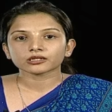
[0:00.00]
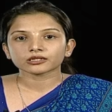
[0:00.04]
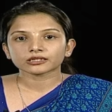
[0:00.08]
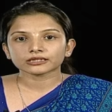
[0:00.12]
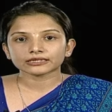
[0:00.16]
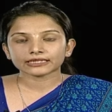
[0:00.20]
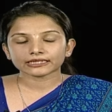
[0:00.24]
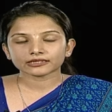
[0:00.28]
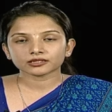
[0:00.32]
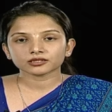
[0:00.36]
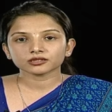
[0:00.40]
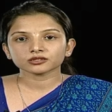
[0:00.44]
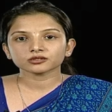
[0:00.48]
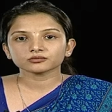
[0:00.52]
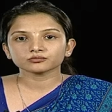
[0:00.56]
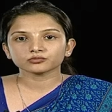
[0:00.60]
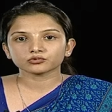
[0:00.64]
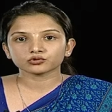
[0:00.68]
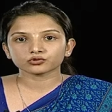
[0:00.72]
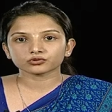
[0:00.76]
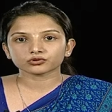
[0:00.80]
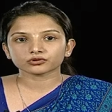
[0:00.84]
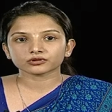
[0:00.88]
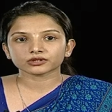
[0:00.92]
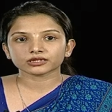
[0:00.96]
Let us
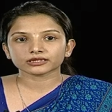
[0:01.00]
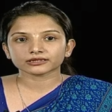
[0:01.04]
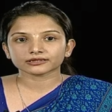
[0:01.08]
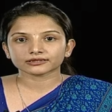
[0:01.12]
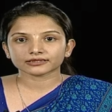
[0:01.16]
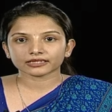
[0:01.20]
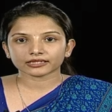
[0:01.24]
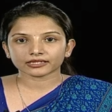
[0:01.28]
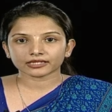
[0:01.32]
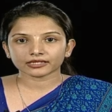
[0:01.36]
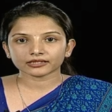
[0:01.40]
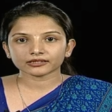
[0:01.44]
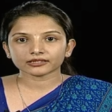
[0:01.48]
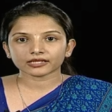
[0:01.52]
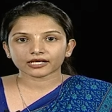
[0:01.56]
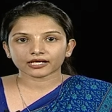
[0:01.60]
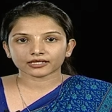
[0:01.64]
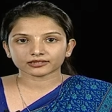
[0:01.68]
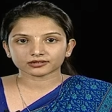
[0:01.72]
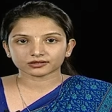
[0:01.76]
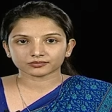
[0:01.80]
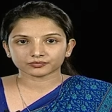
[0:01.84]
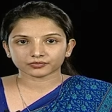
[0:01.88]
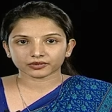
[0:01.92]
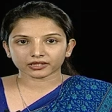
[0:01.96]
move to the second
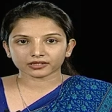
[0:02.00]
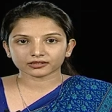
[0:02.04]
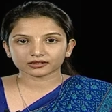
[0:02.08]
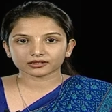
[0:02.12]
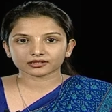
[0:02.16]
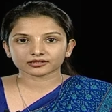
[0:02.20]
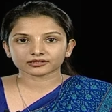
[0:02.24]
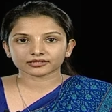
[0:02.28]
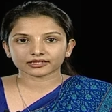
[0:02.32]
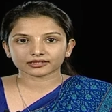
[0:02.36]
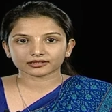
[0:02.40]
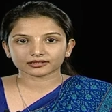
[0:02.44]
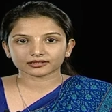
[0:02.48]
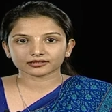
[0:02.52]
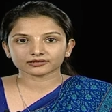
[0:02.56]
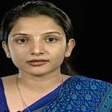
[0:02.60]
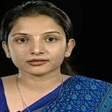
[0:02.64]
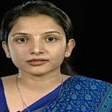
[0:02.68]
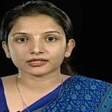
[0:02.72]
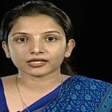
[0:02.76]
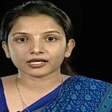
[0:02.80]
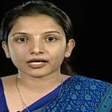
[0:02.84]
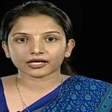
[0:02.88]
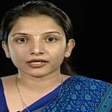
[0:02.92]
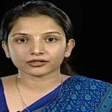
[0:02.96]
aspect that is
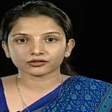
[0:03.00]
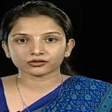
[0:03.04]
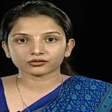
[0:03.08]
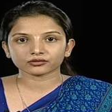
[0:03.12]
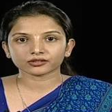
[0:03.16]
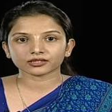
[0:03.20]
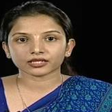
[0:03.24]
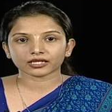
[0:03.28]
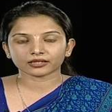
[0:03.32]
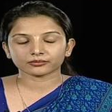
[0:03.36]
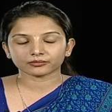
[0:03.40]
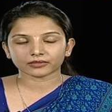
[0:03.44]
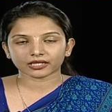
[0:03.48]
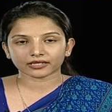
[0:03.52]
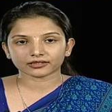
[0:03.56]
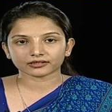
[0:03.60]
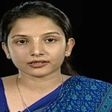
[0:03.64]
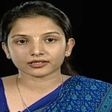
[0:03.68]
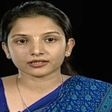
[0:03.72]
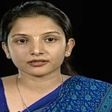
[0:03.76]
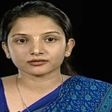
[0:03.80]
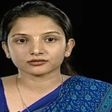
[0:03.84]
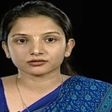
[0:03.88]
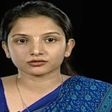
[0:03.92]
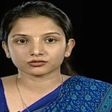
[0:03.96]

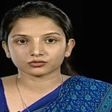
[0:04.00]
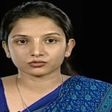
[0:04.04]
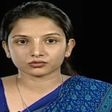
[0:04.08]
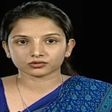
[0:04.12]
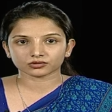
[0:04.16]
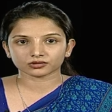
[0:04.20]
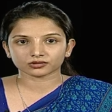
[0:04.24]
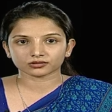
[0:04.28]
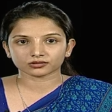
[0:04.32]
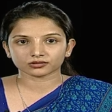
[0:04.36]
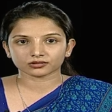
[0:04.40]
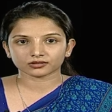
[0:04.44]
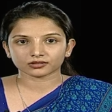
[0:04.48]
agroclimatic zones.